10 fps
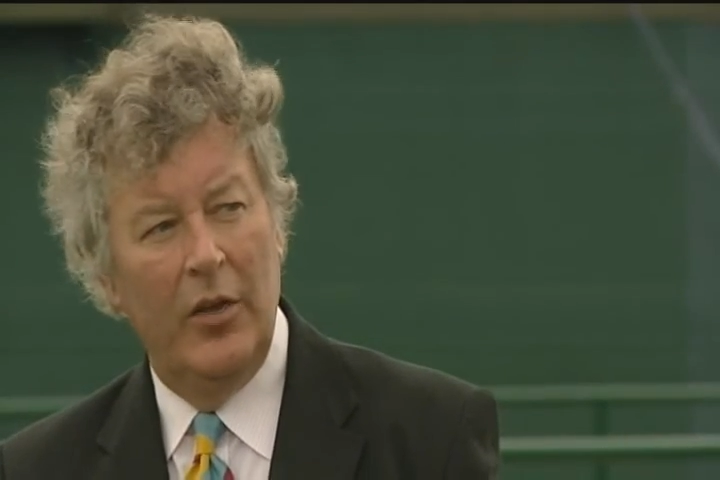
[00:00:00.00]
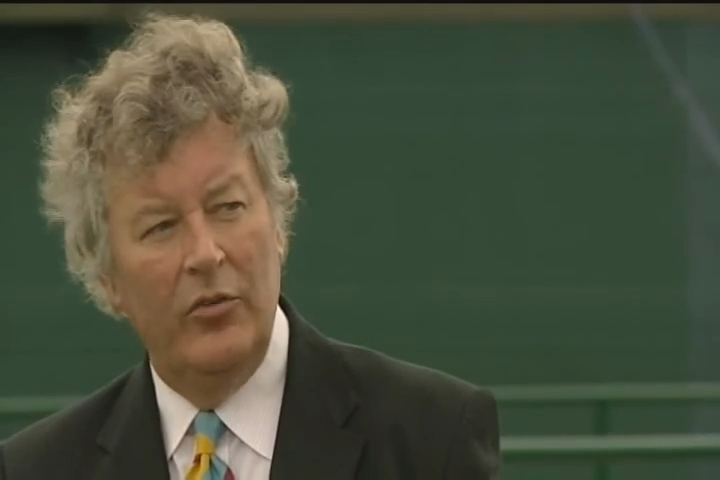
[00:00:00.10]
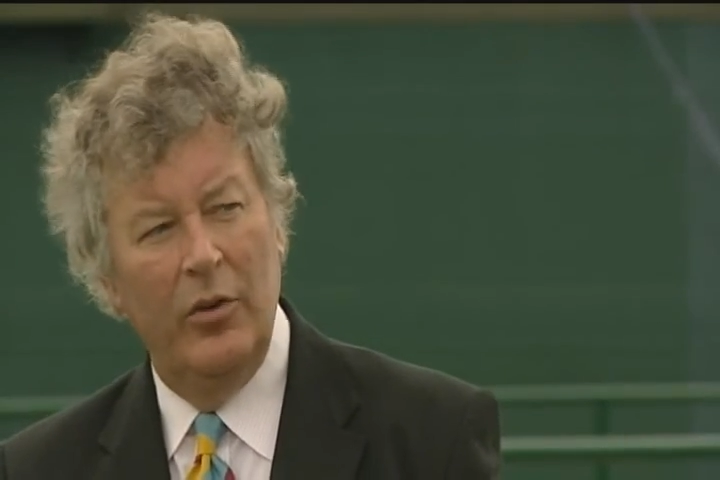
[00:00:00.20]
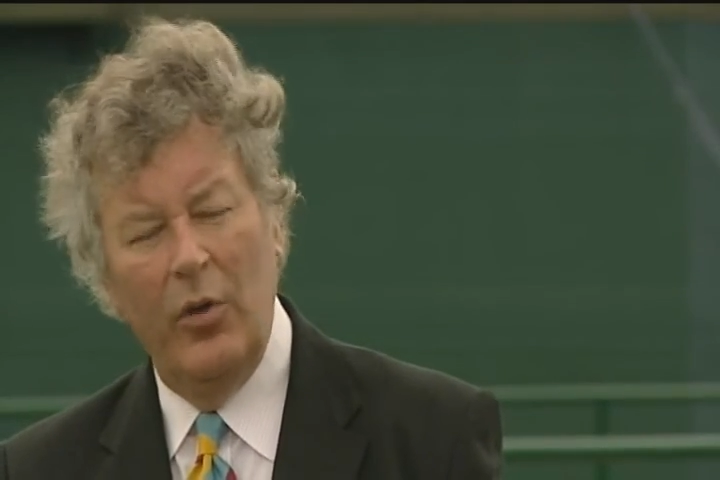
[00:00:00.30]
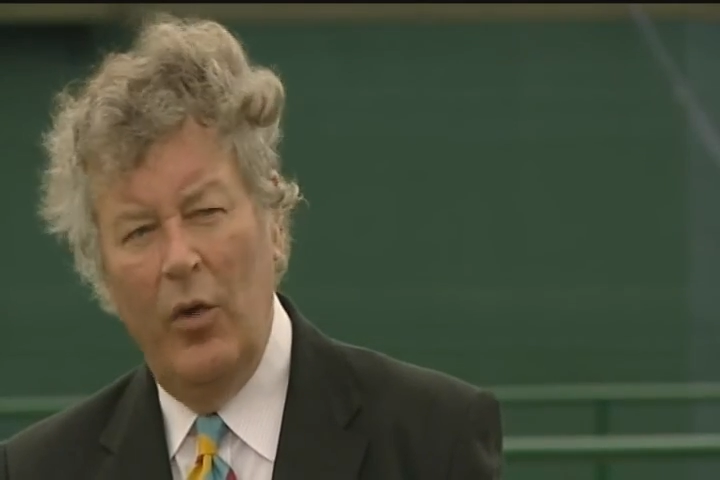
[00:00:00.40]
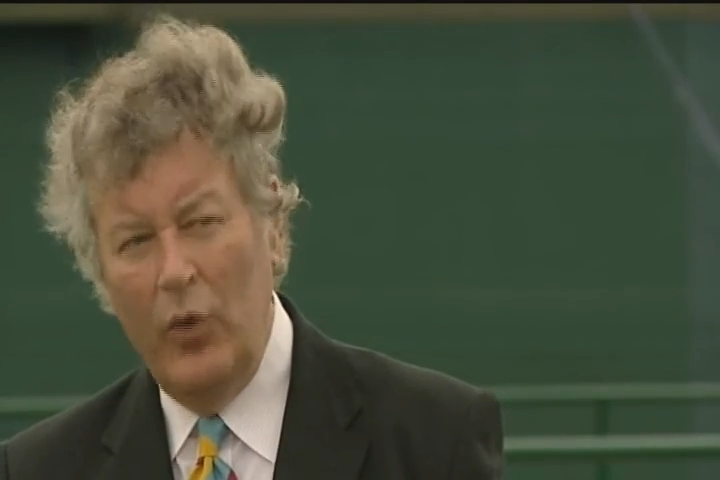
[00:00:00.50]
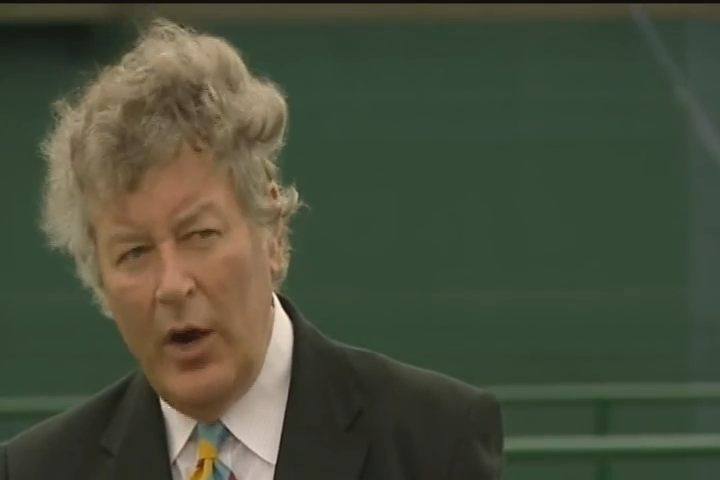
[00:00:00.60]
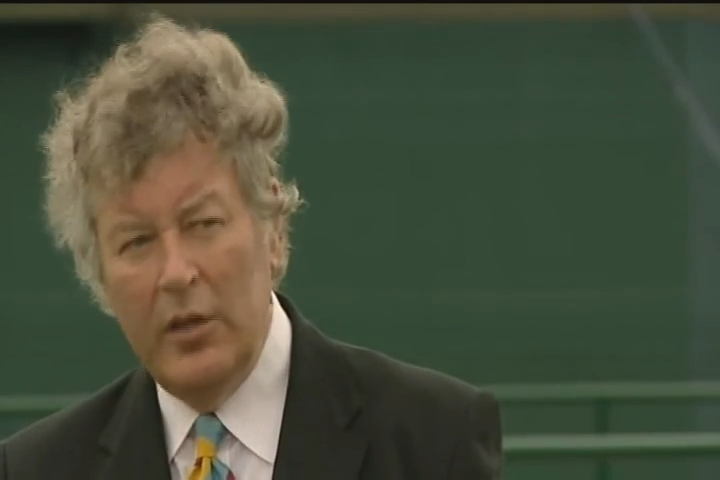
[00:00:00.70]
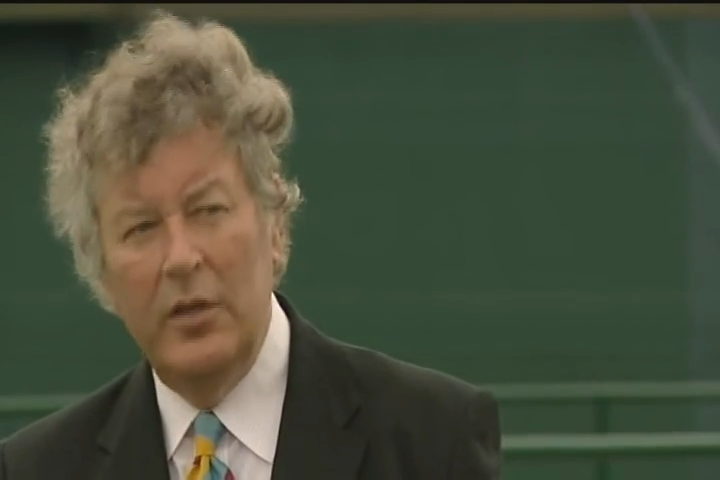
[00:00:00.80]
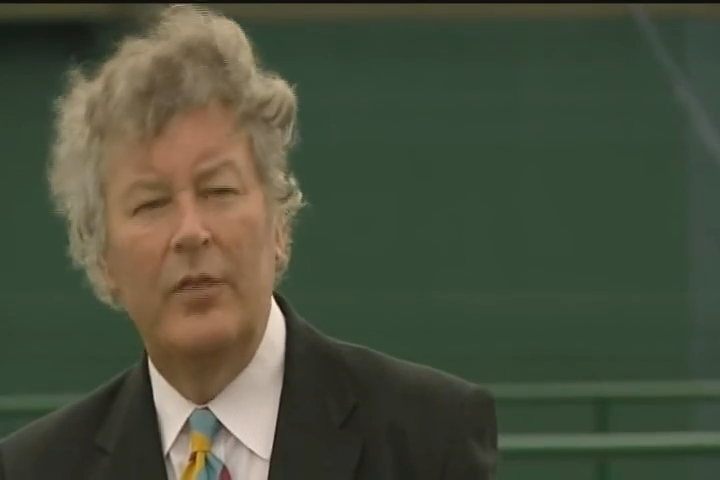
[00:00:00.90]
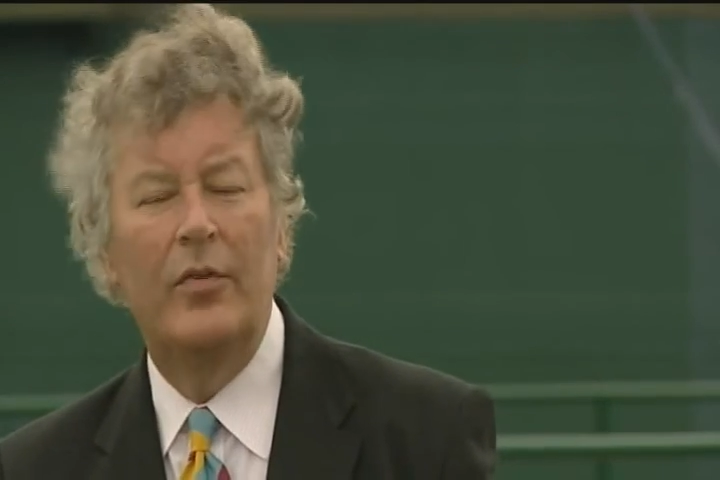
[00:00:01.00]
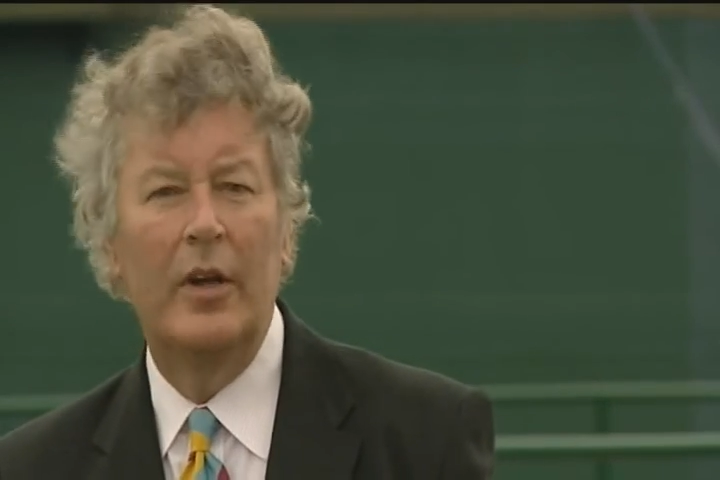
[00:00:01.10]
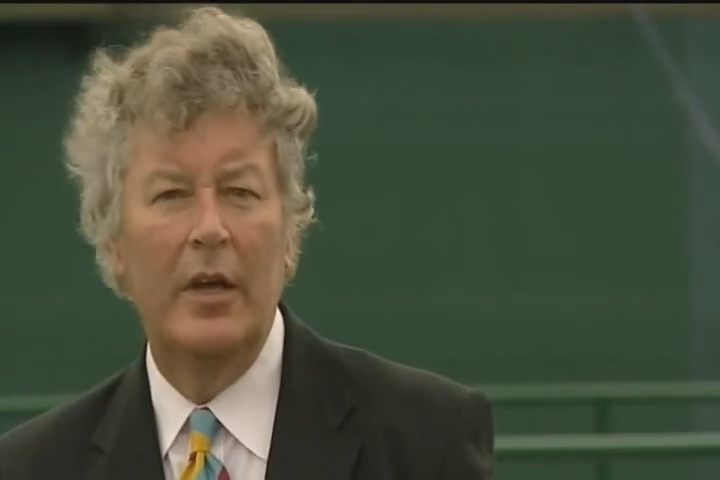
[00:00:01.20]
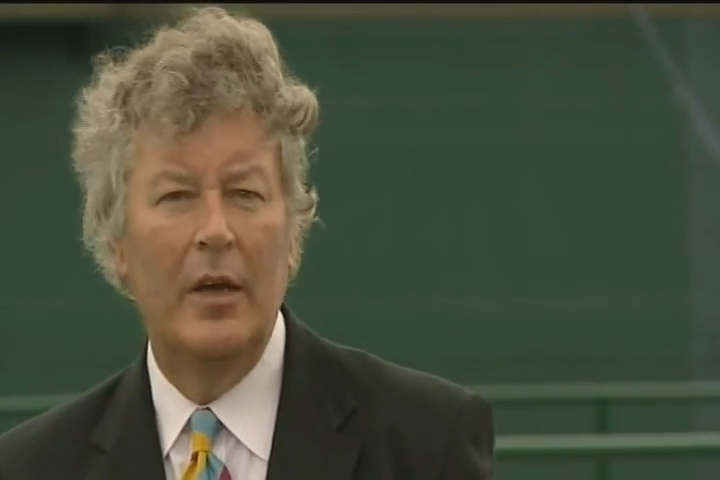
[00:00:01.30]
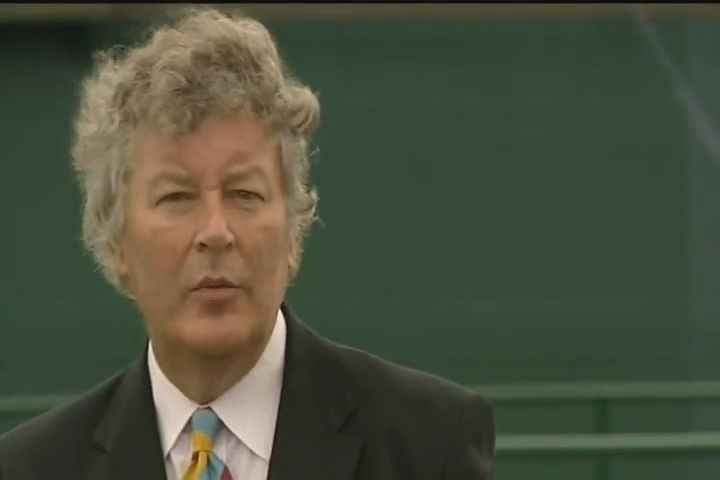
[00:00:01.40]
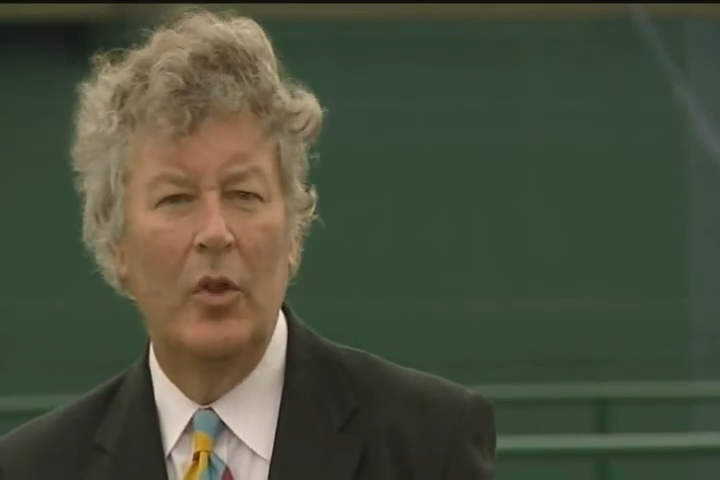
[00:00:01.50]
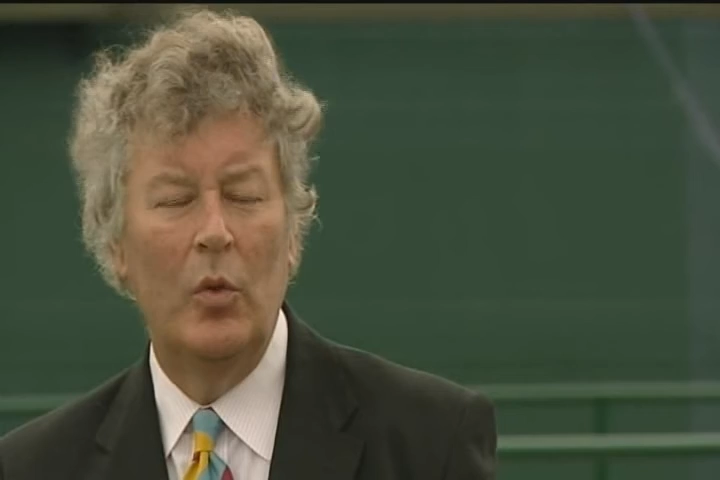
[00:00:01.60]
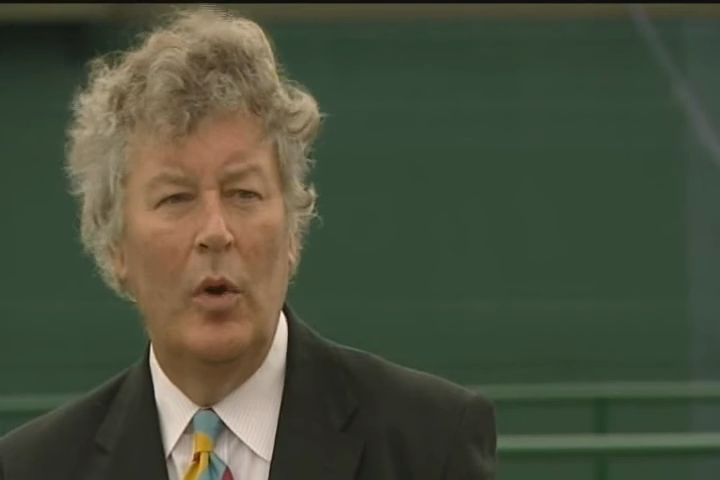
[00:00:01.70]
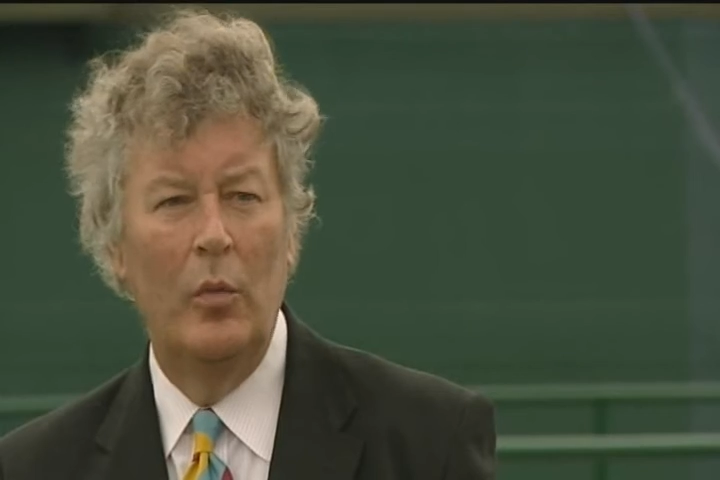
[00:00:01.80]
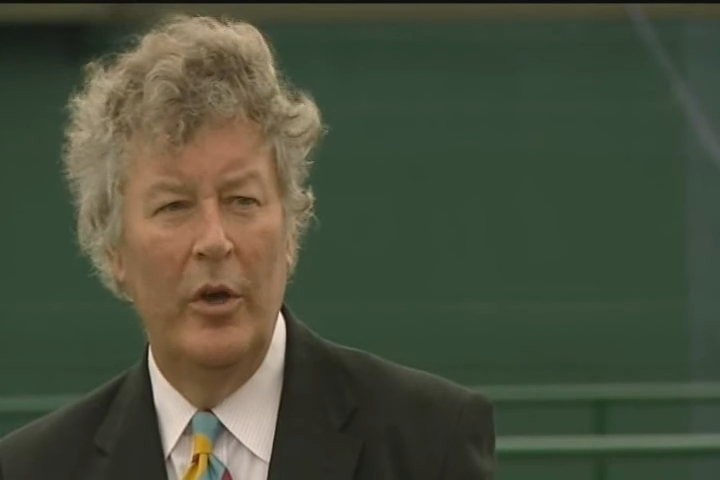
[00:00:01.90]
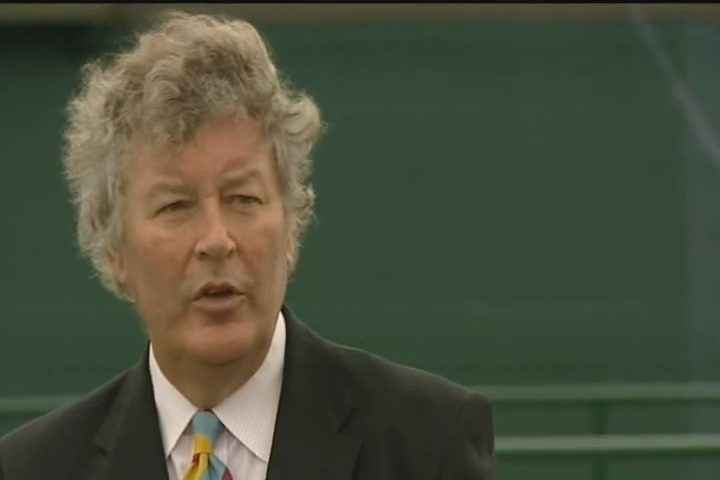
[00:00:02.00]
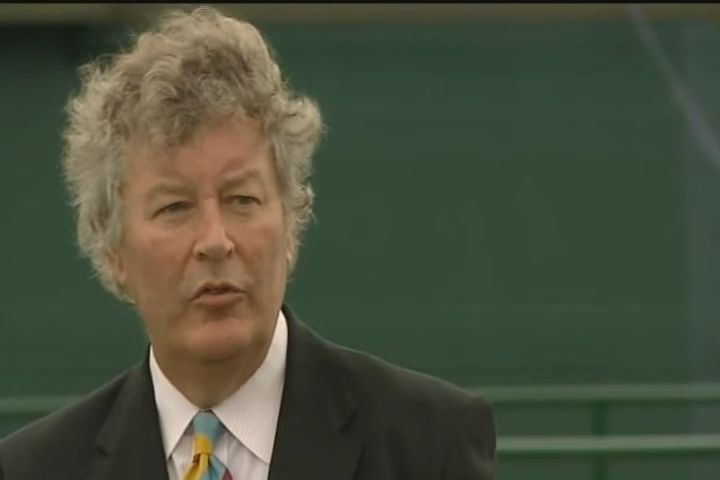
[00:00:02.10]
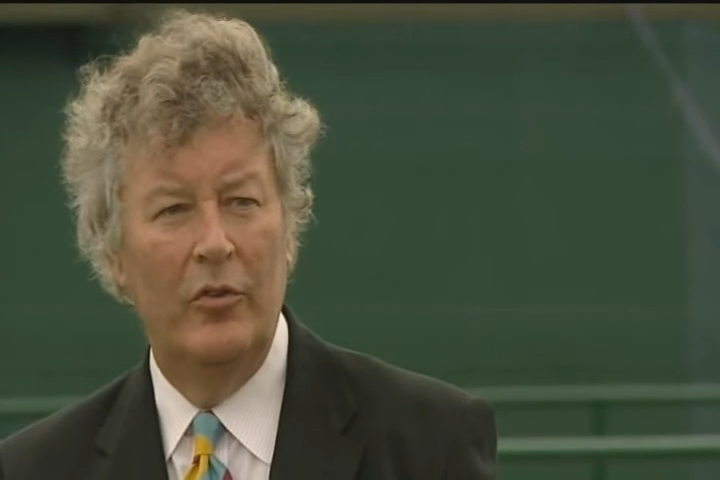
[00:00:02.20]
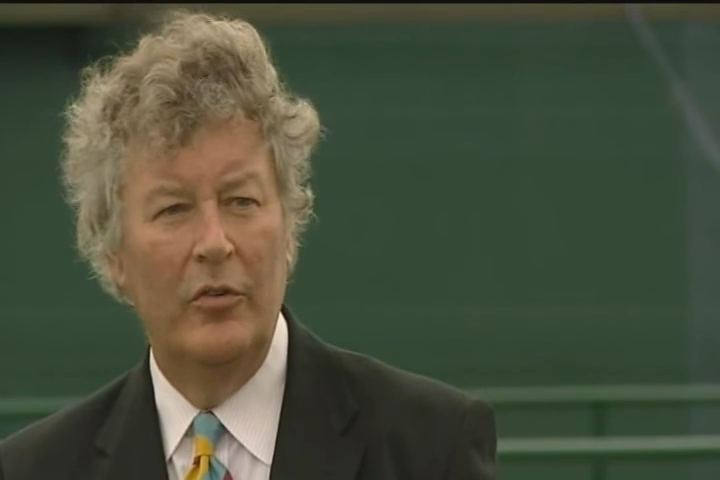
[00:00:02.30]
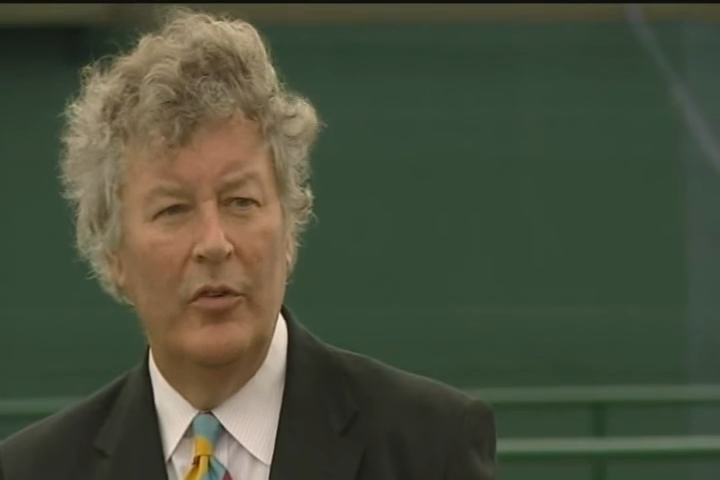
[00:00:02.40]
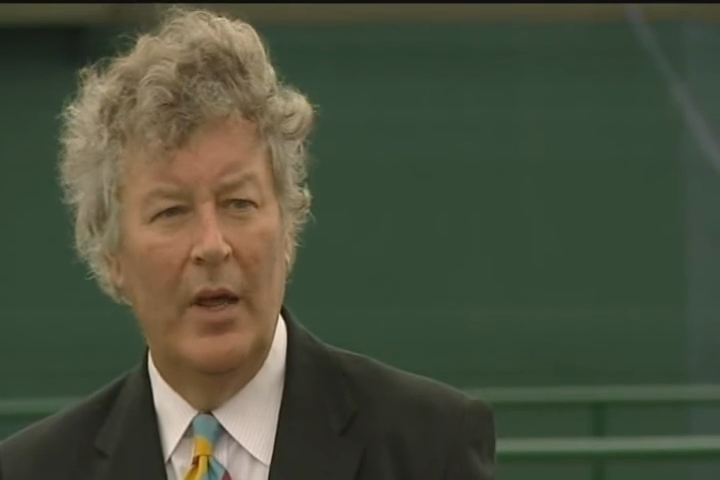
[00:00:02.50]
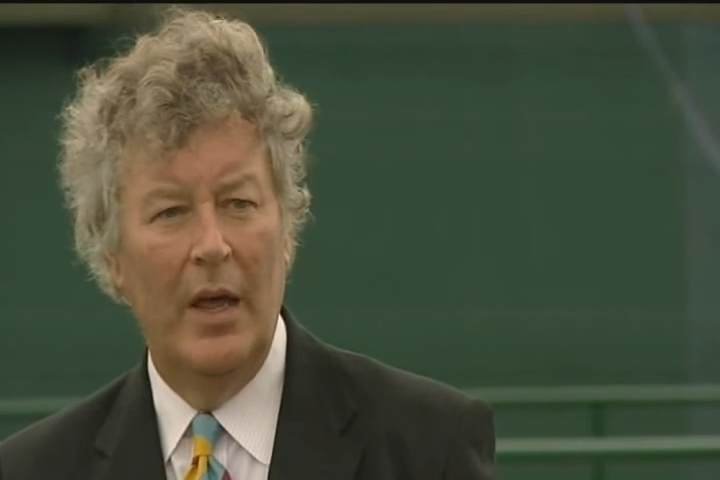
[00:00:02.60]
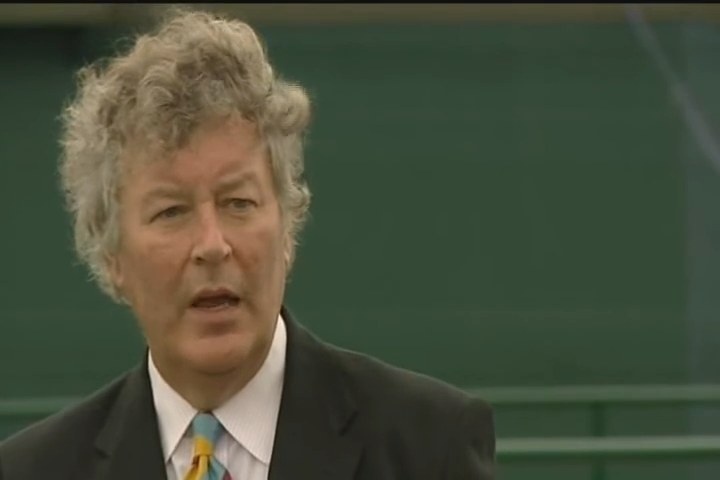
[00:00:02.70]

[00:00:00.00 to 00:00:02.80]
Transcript: So a rather different game than the one we're used to today,